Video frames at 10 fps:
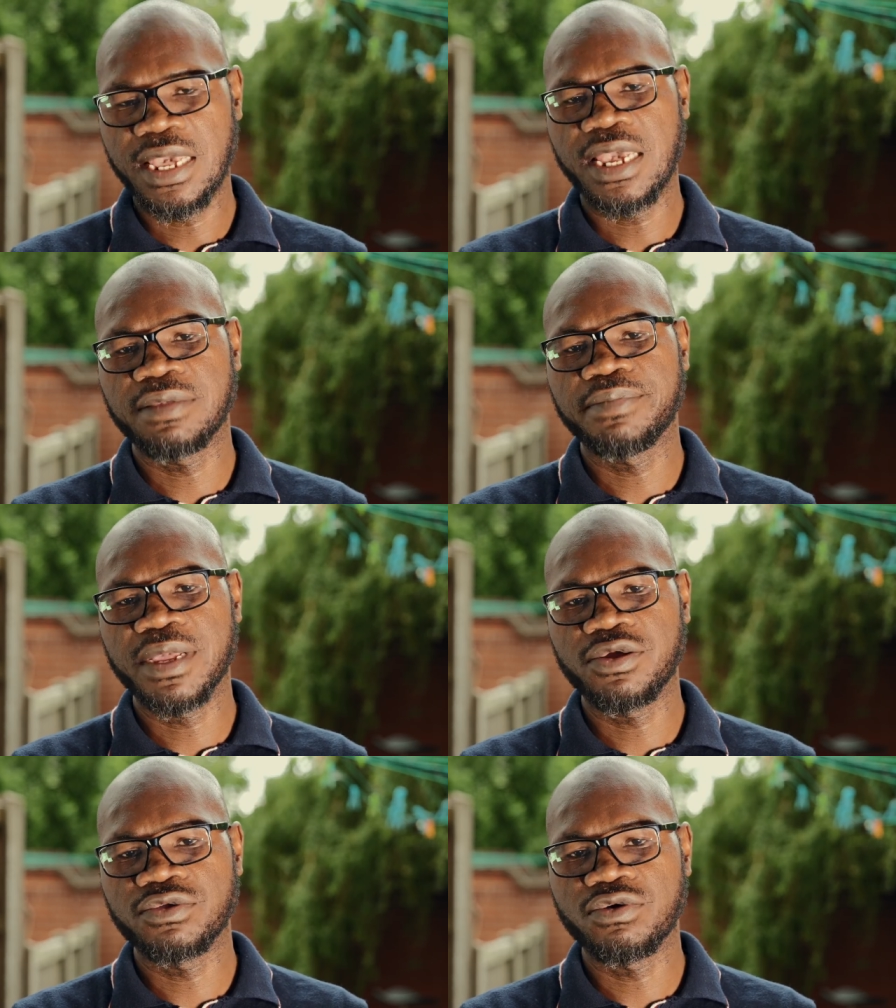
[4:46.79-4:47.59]
and
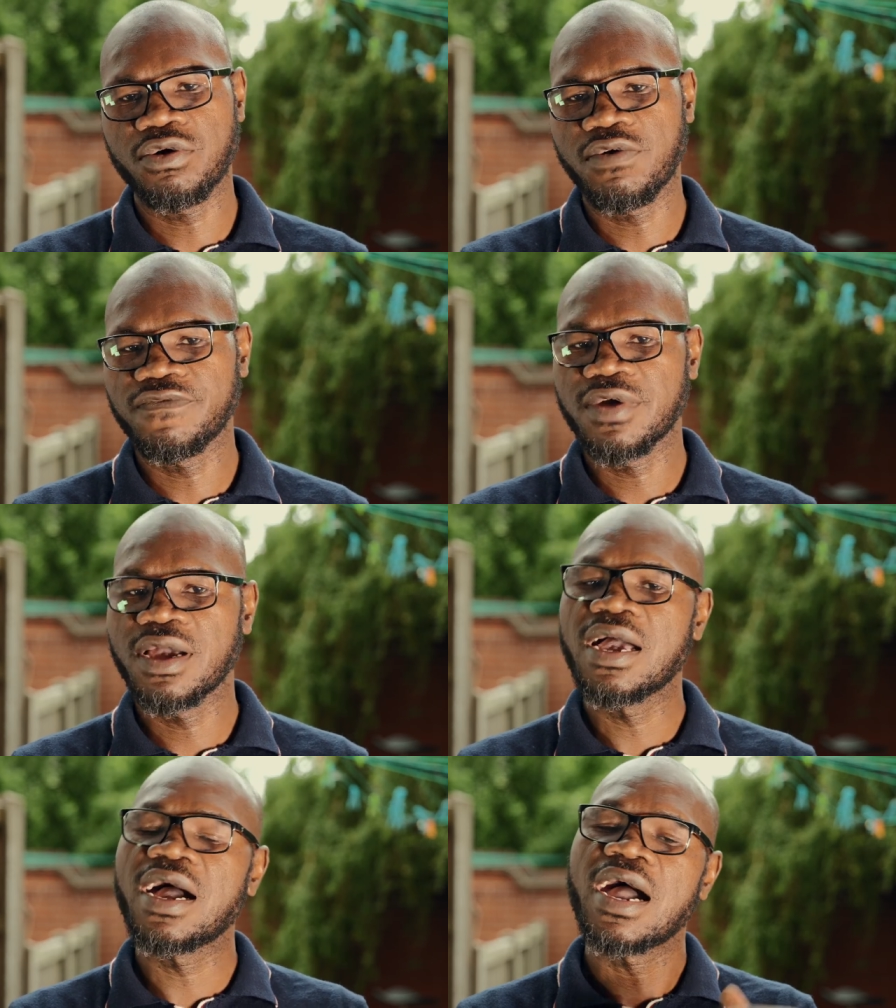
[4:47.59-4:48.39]
period of
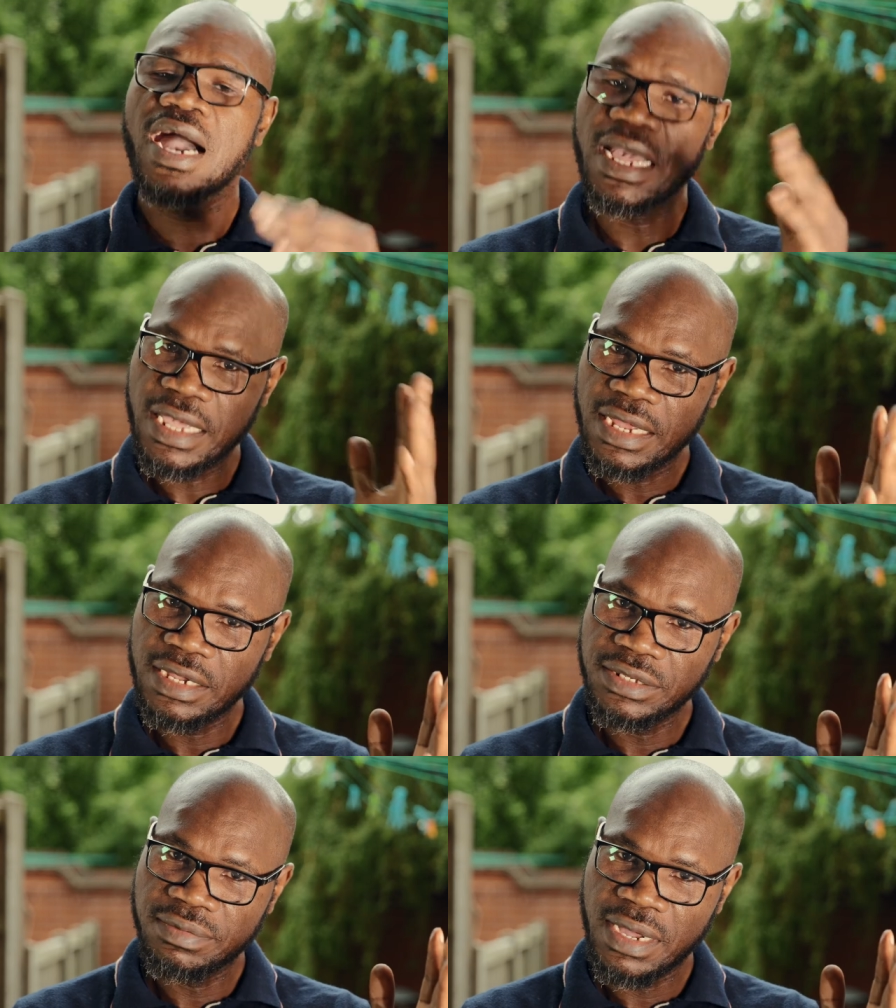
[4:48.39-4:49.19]
high
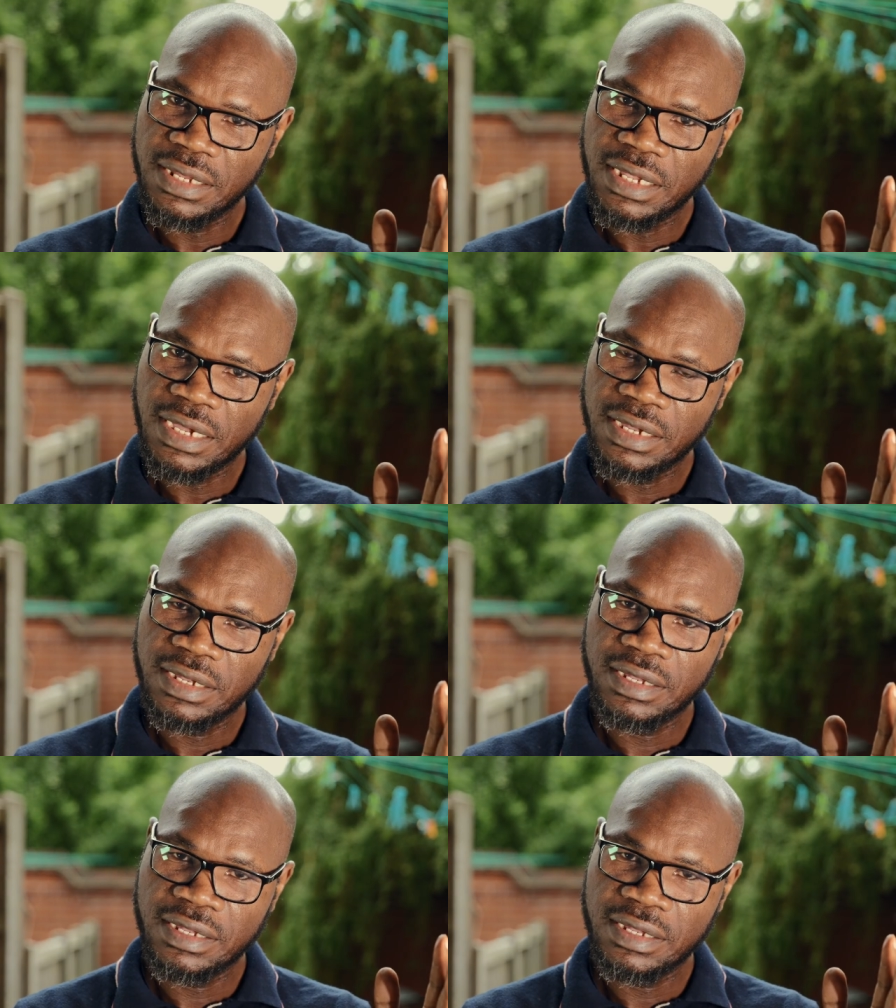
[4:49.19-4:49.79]
energy mania.